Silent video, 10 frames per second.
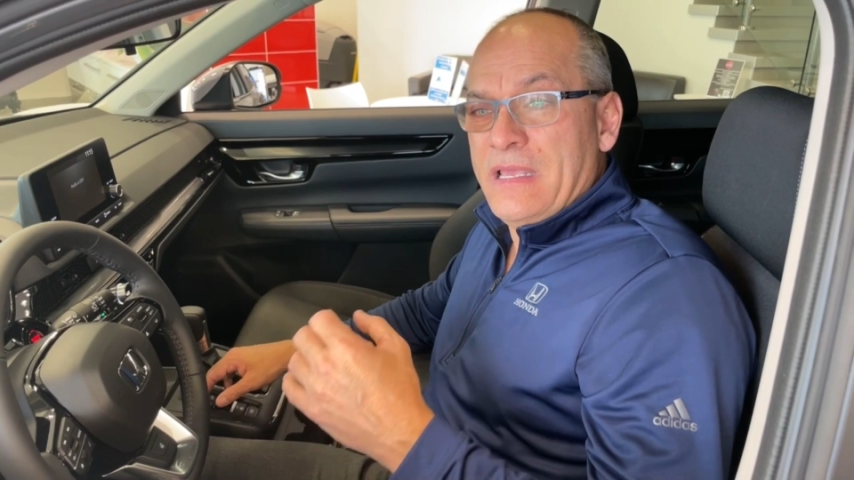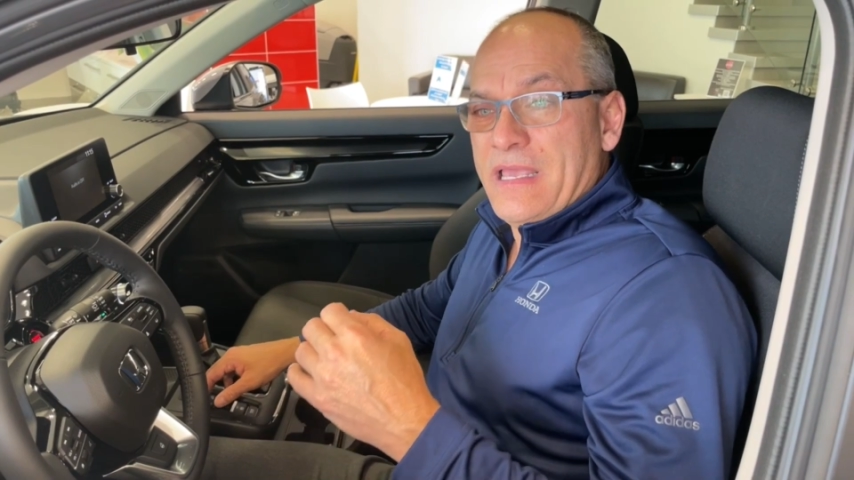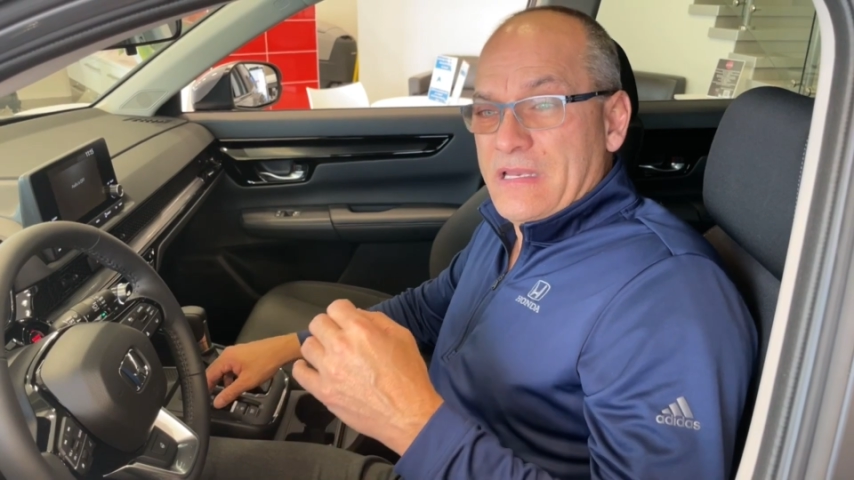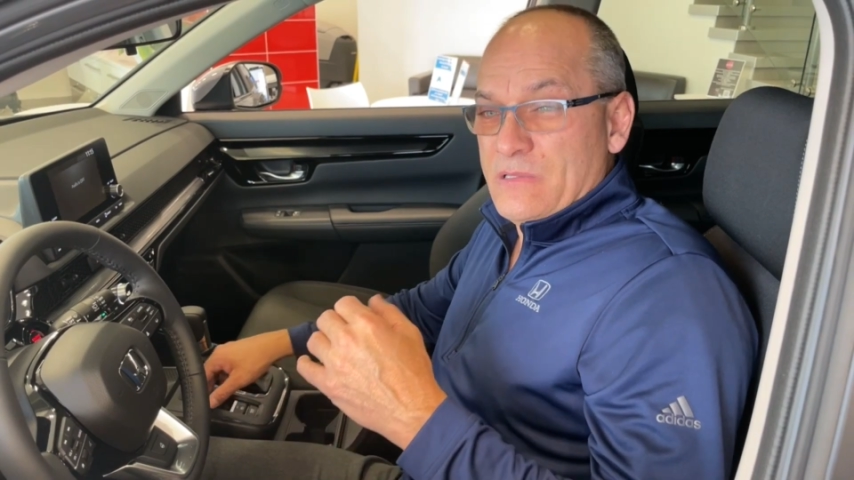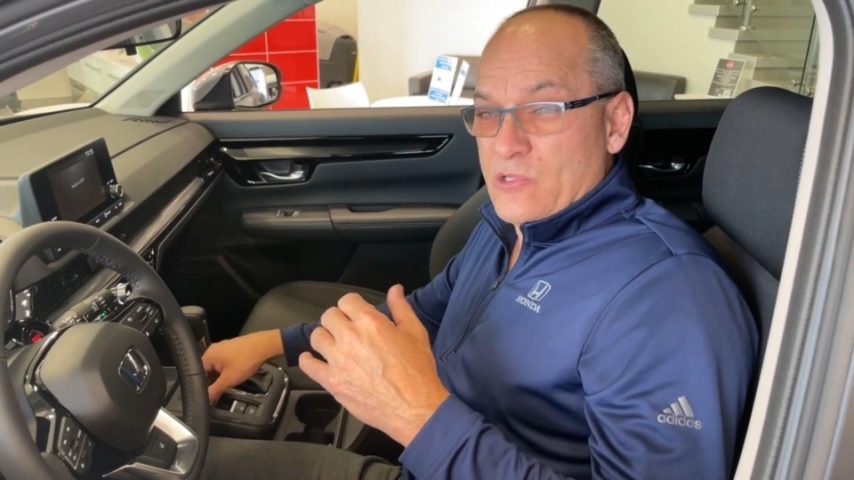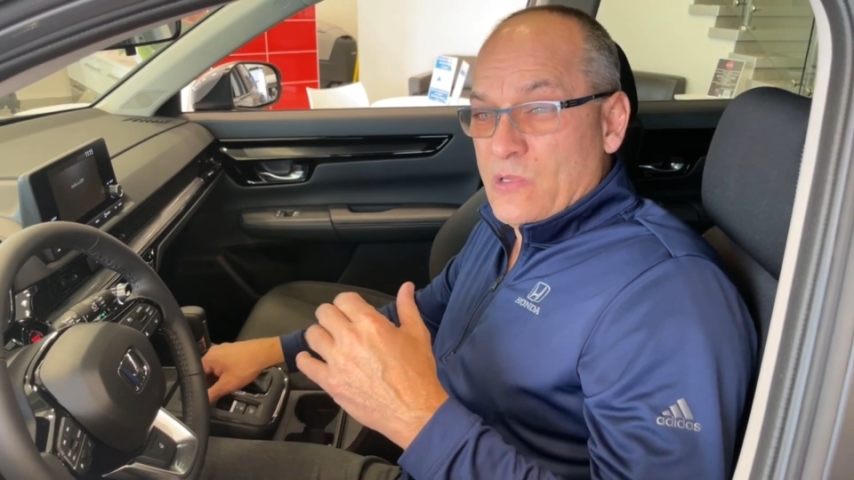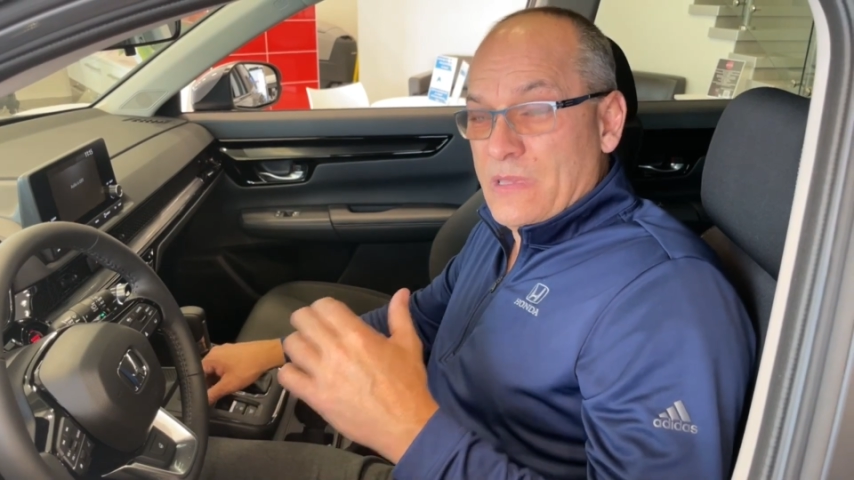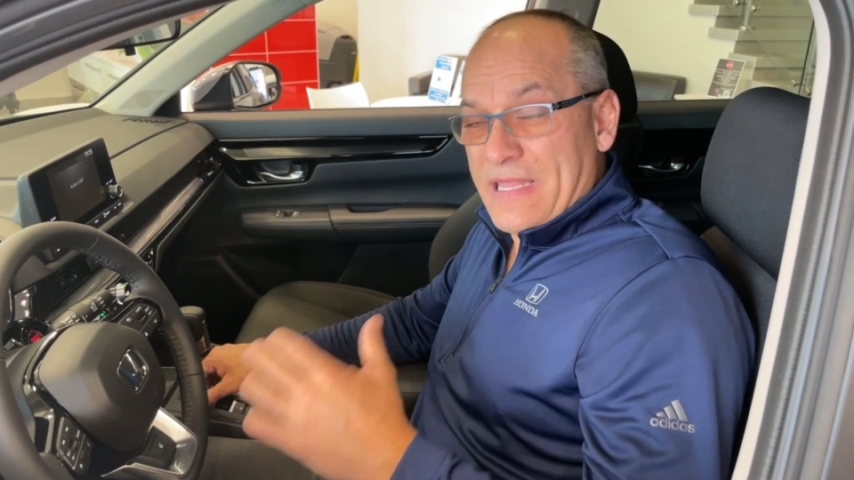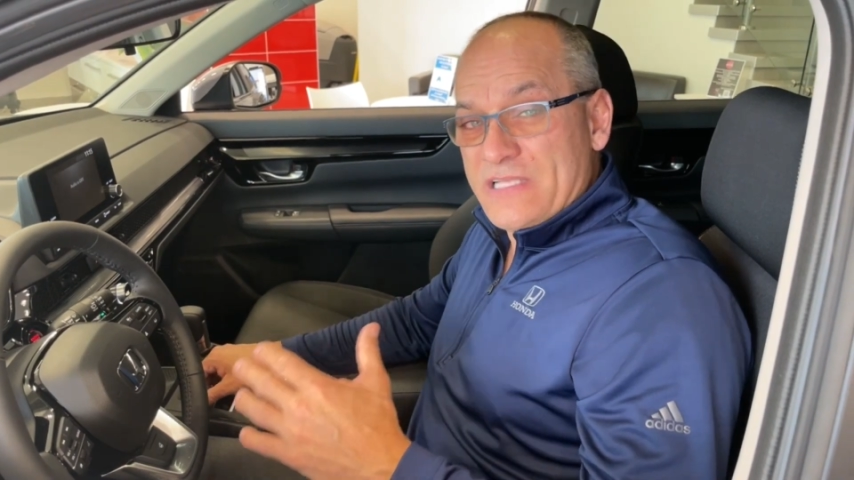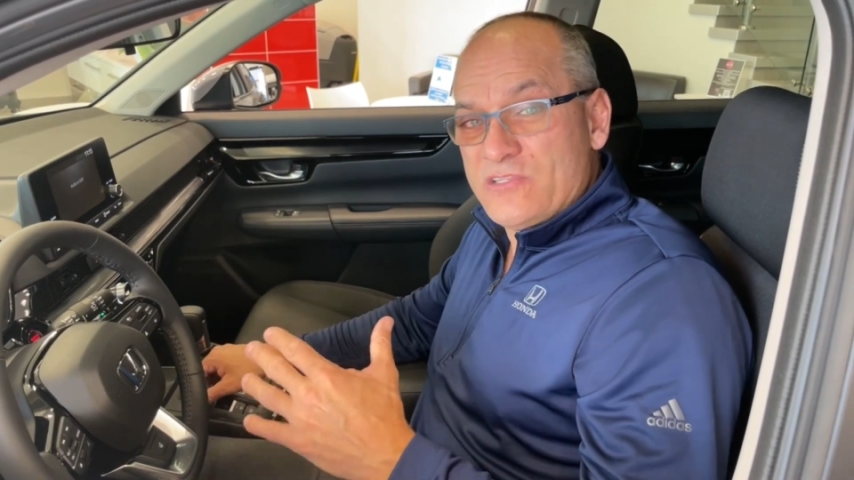and a little
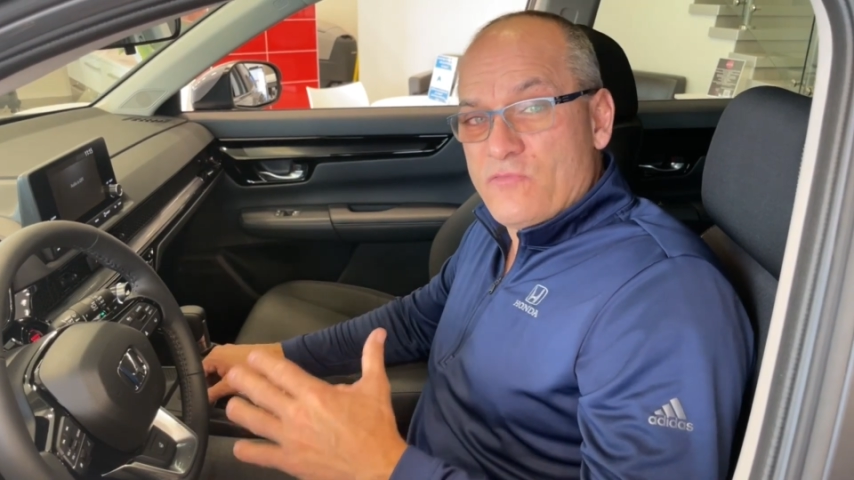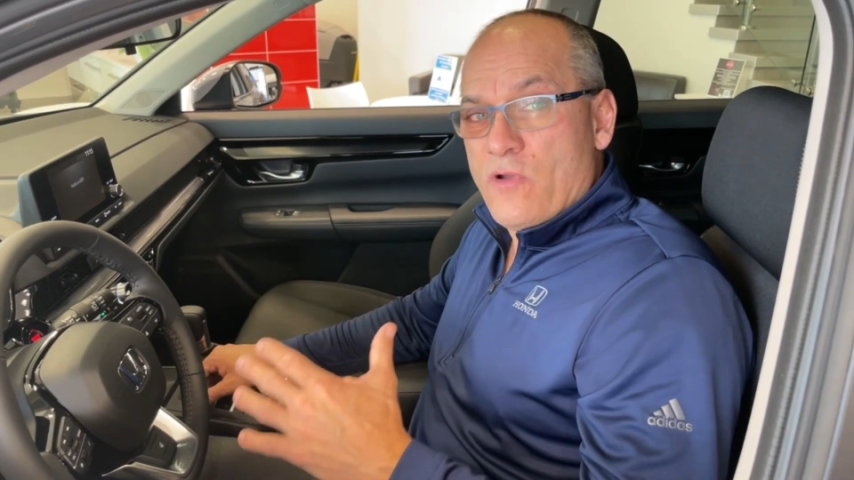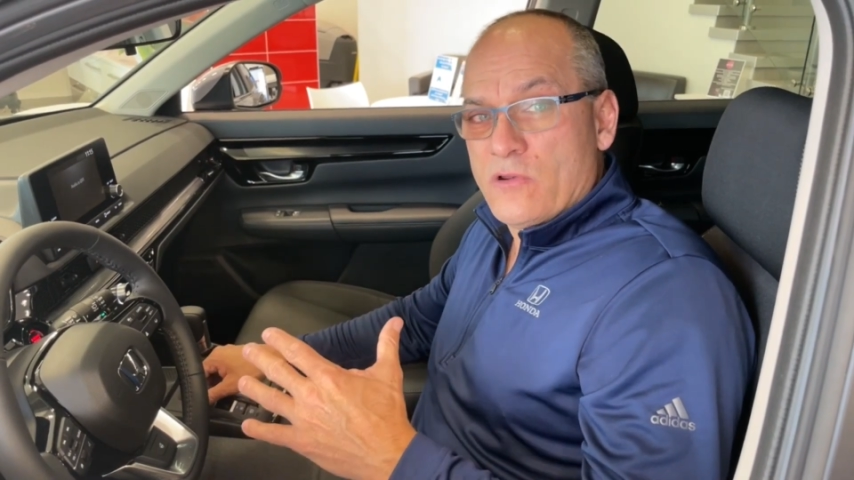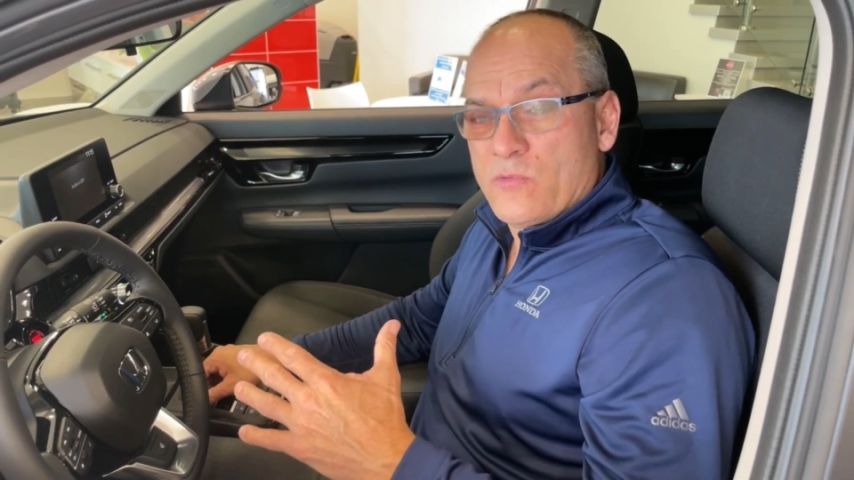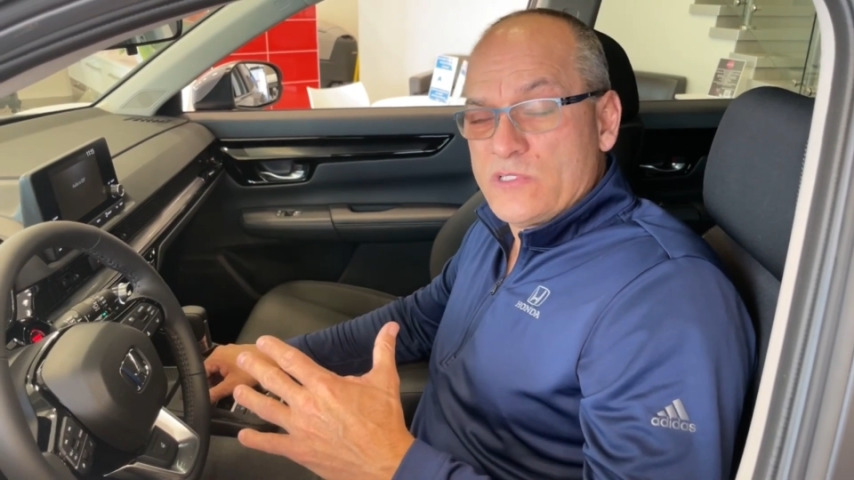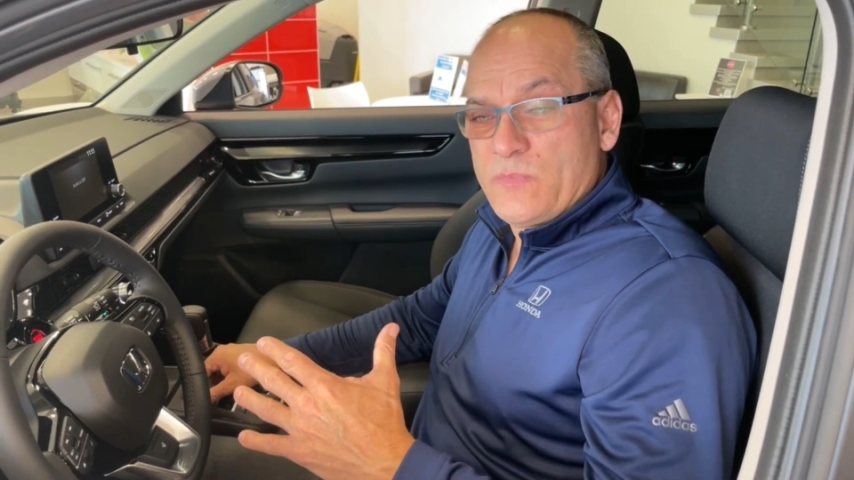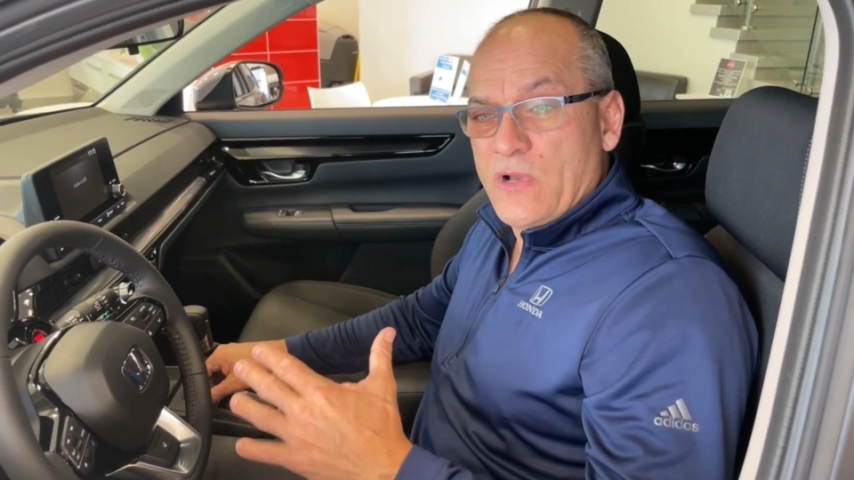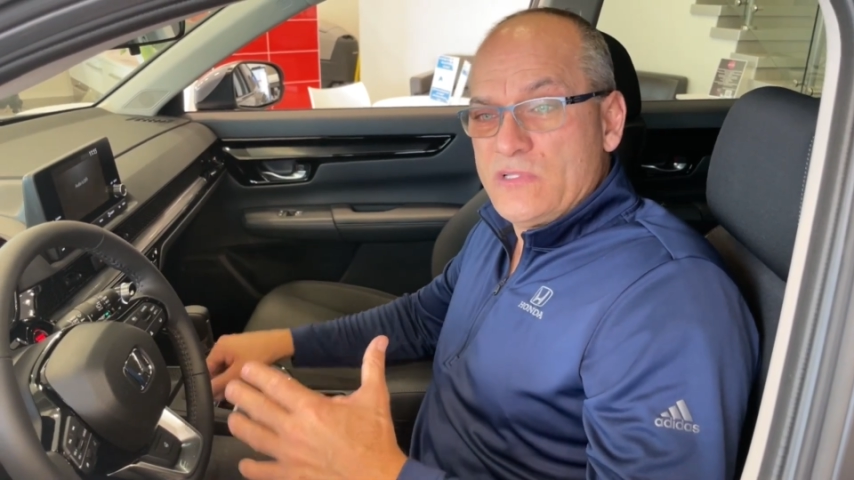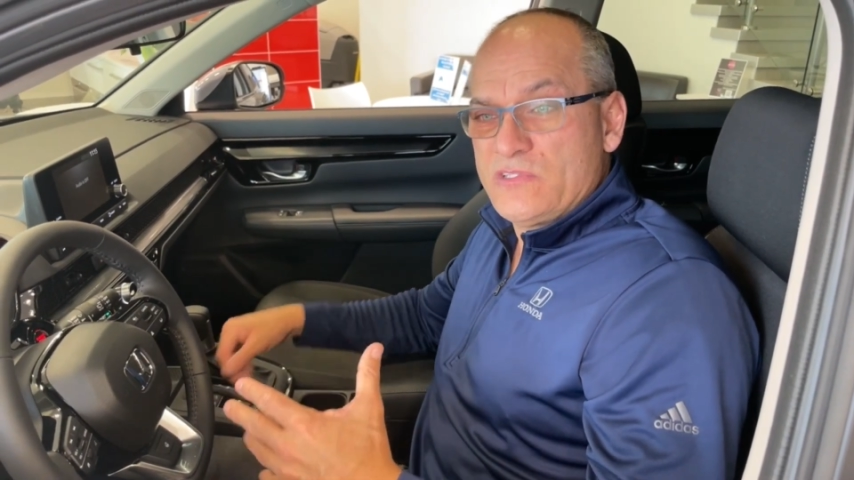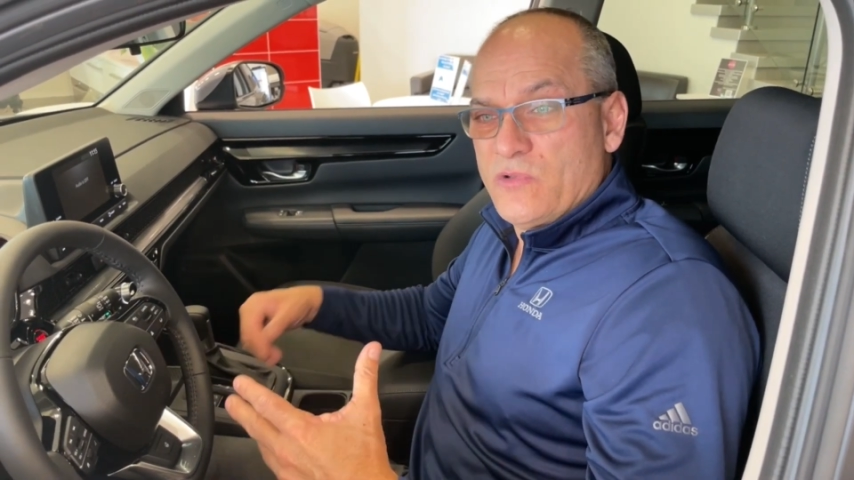less throttle response.